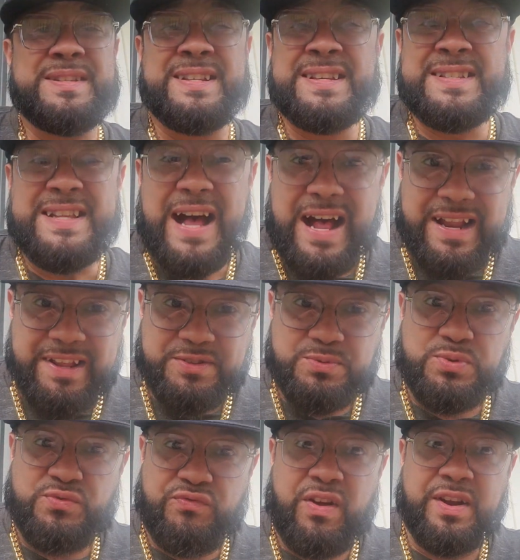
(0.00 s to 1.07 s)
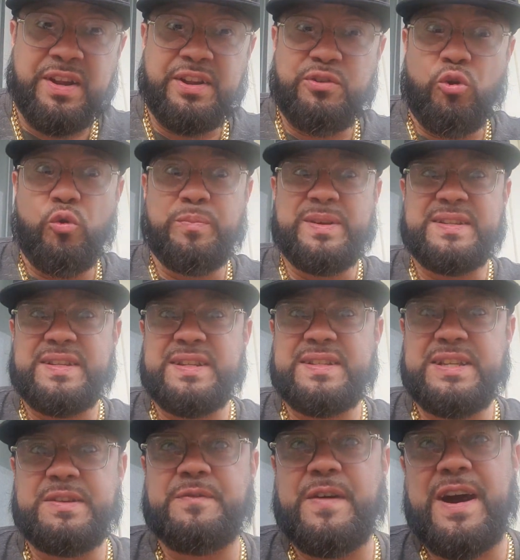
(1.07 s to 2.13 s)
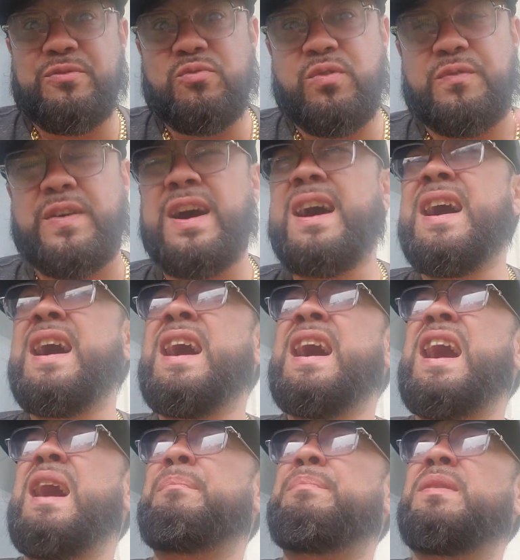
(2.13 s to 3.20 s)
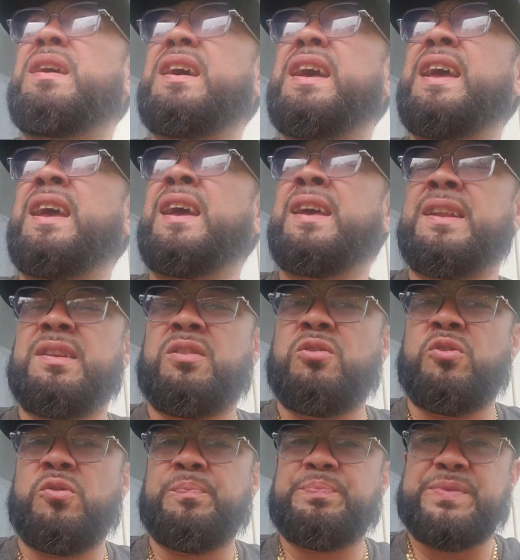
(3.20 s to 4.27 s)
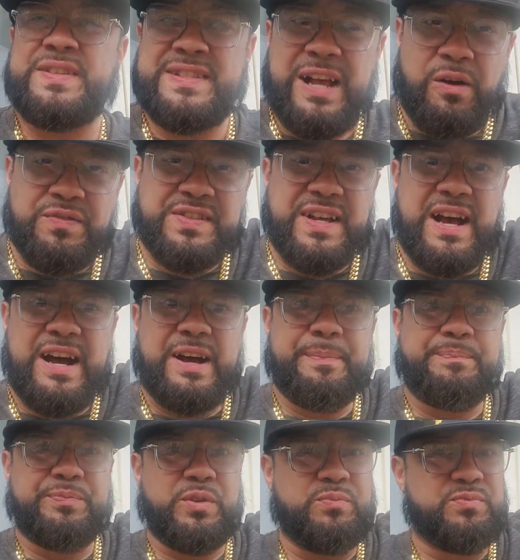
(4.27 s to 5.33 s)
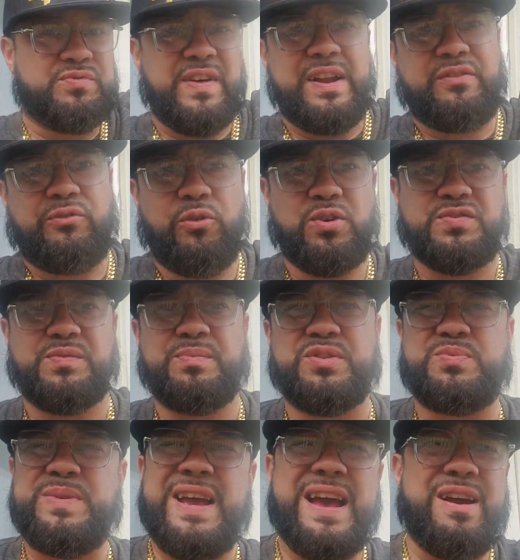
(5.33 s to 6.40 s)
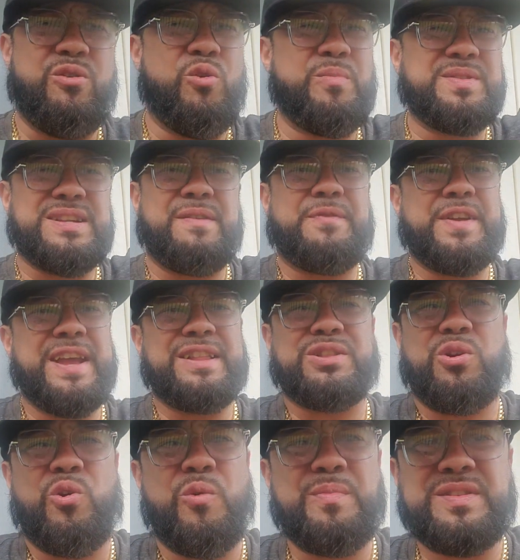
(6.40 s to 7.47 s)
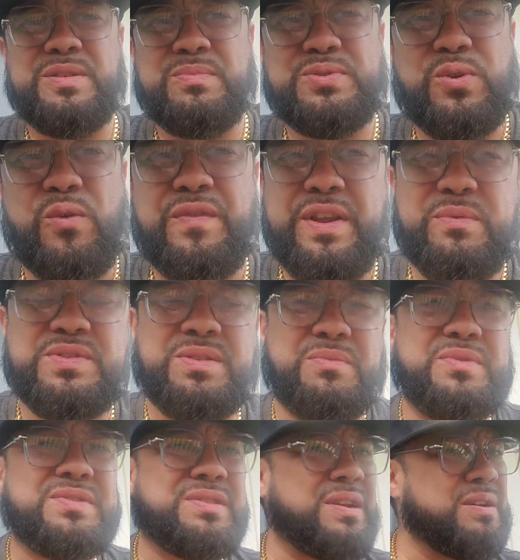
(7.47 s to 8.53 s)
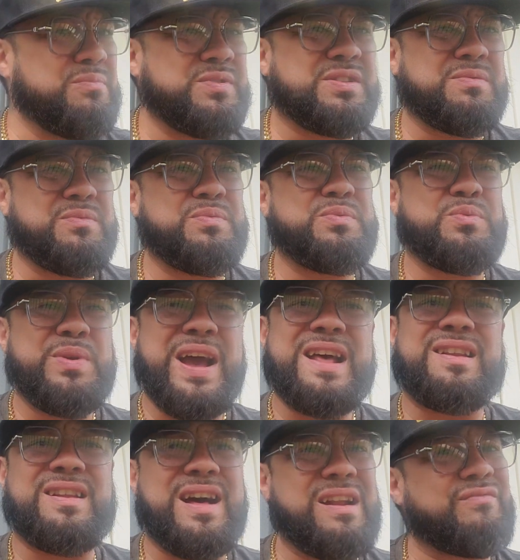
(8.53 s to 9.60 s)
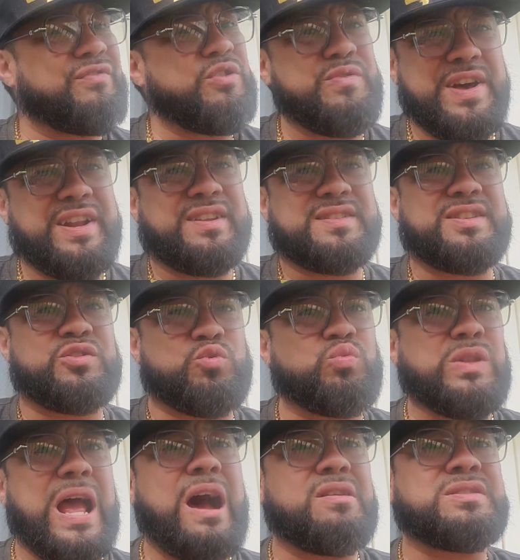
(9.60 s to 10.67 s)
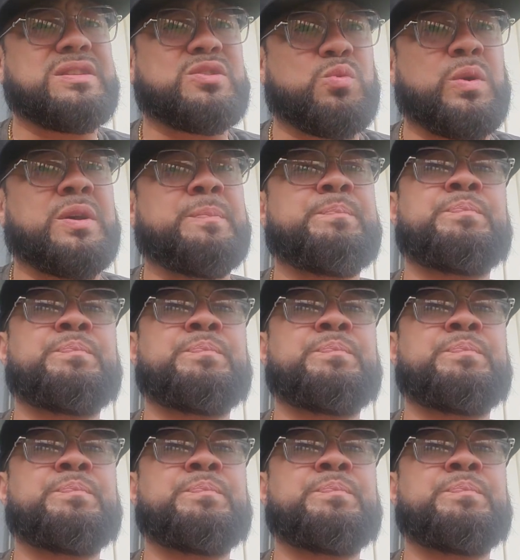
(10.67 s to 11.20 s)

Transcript: Gonzalez was running OBCC 5 North, and the South Side was right across from us. We had homies. I forget the homies that was over there. We had a lot of real hitters in 2000, twin.